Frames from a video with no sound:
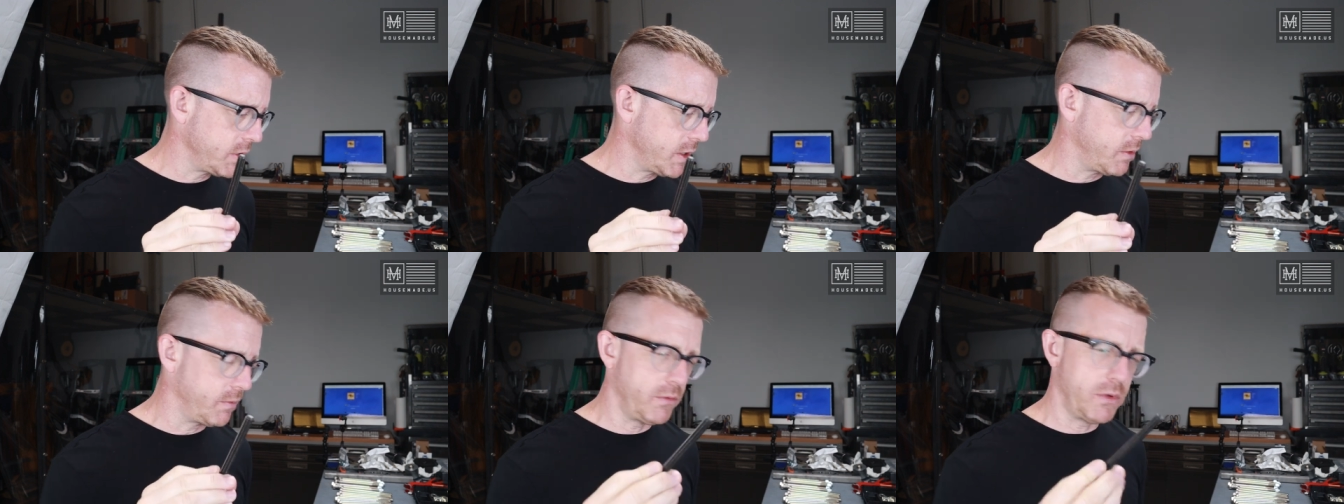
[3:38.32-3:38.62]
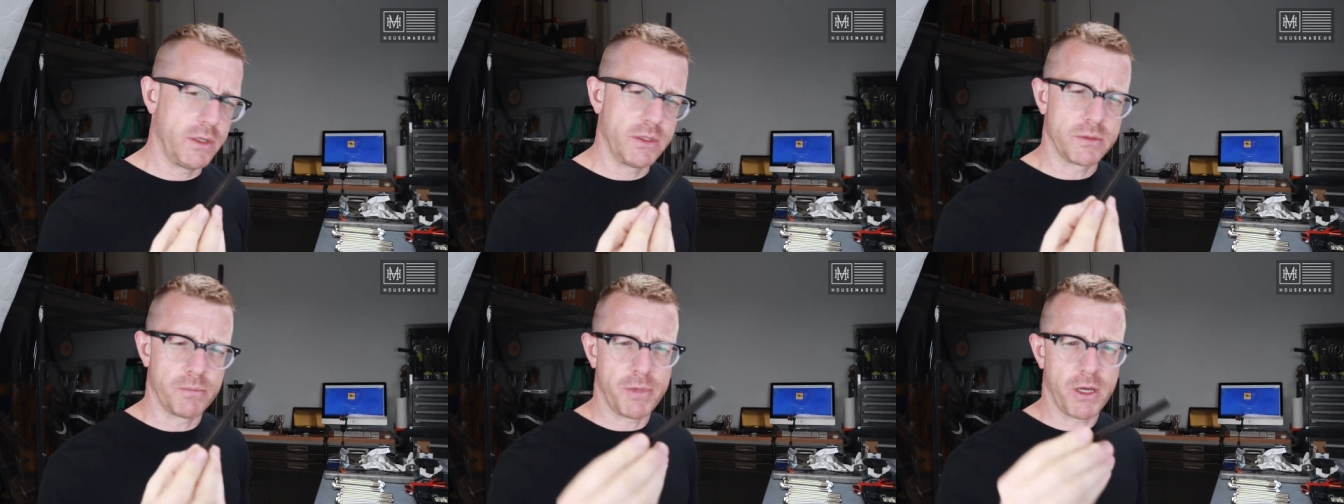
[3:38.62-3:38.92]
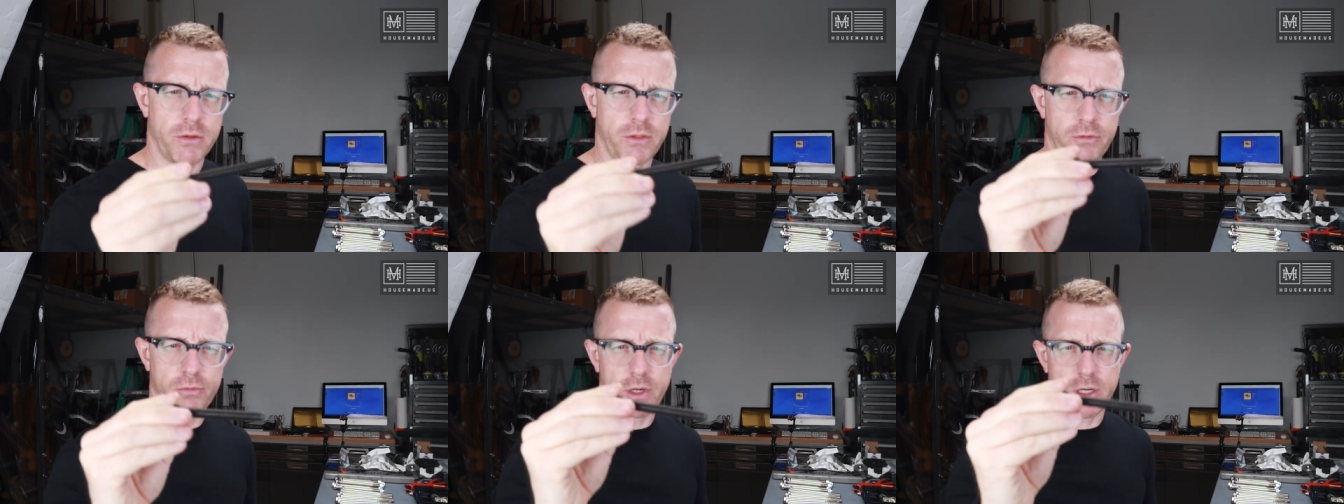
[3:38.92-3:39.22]
that is
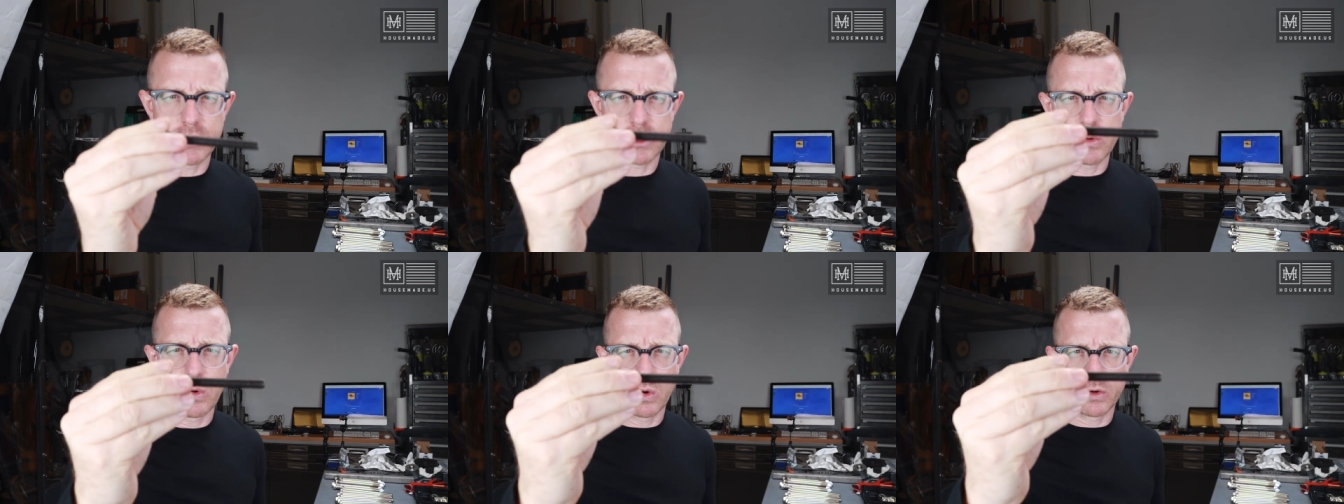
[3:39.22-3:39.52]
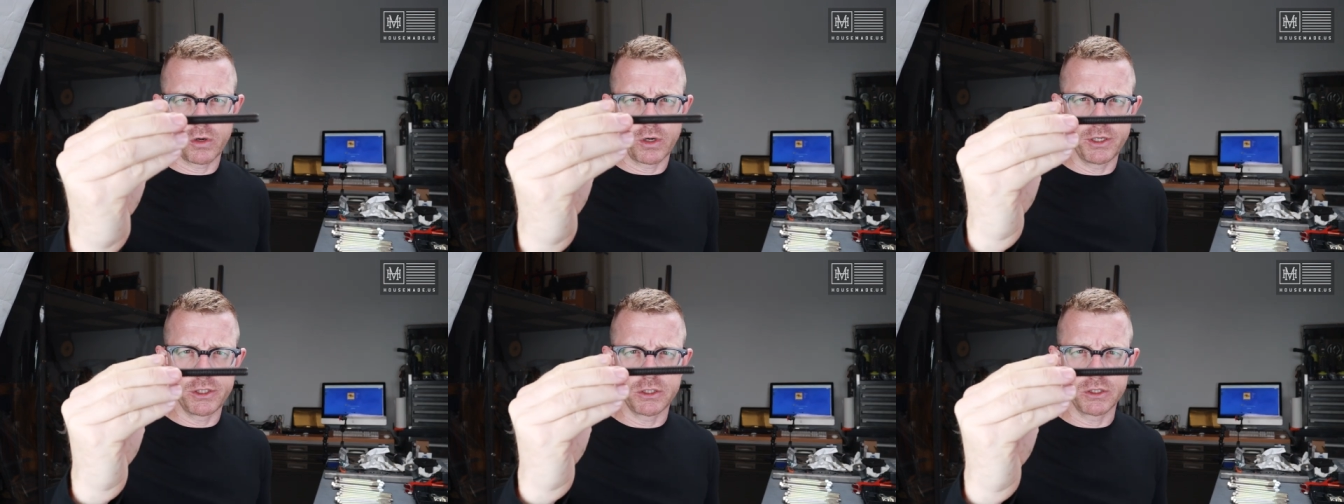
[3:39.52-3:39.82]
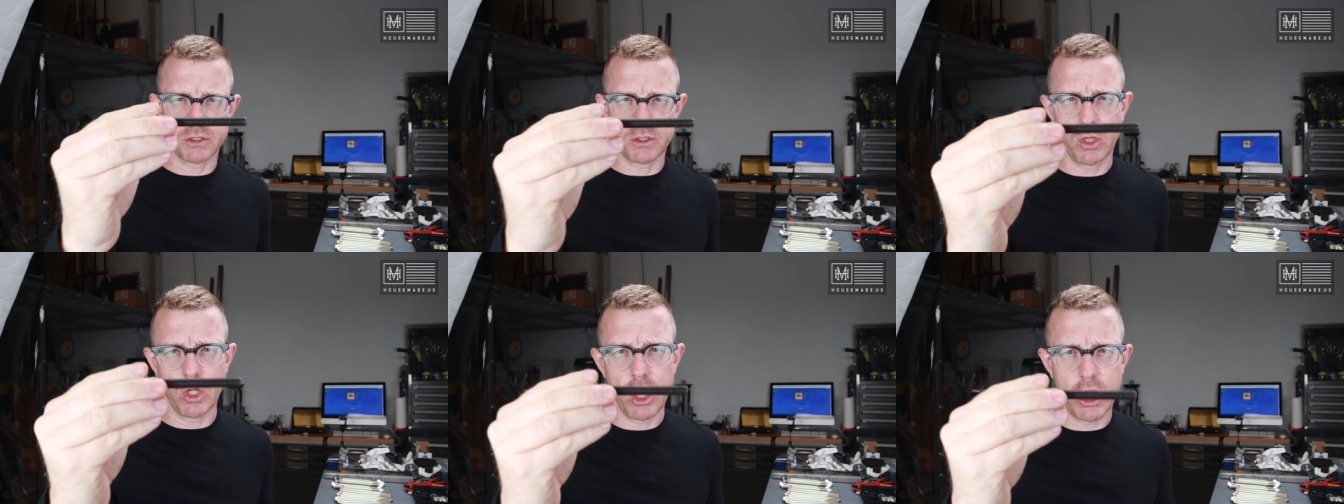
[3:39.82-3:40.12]
about three and a quarter
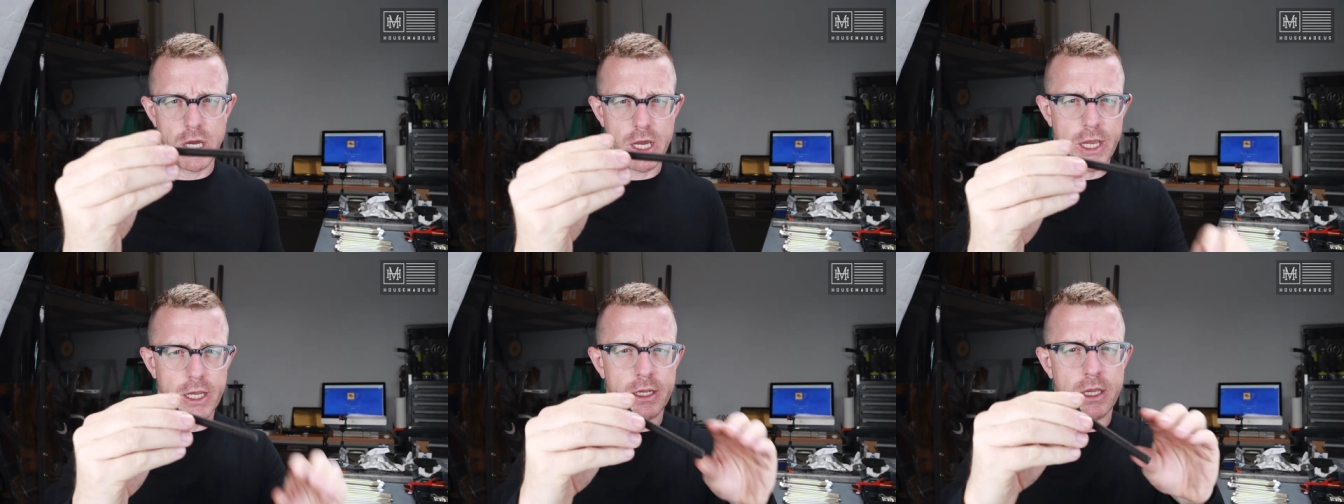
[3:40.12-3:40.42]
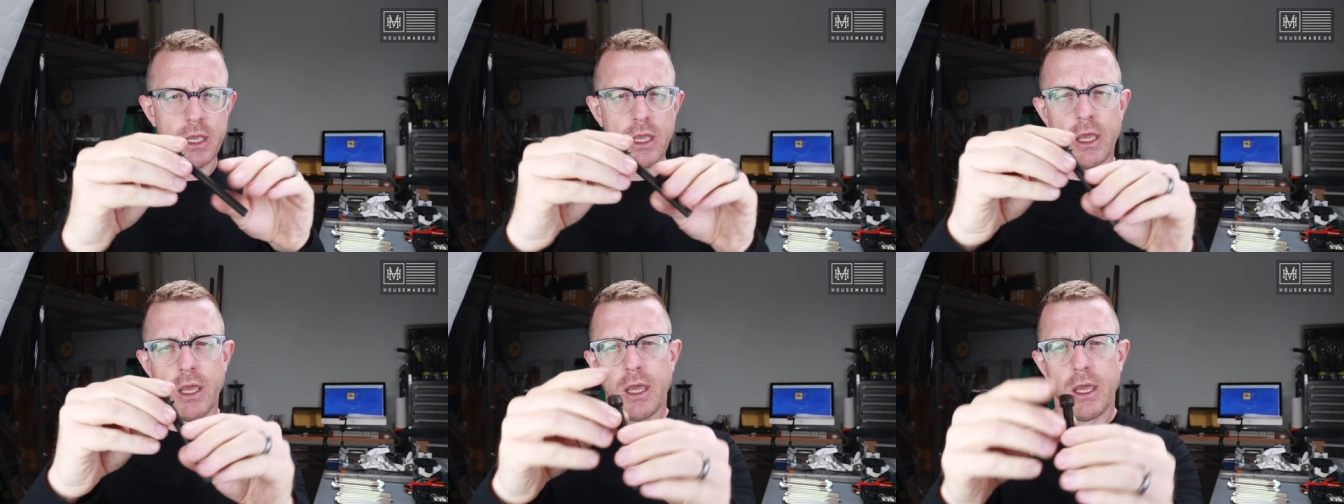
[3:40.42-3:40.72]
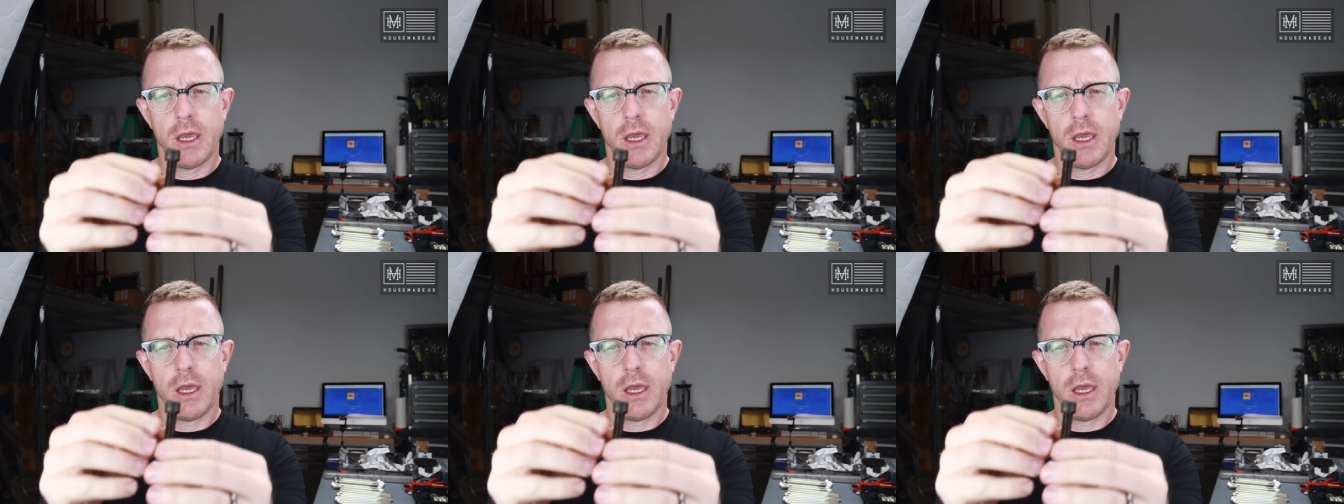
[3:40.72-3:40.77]
inches long,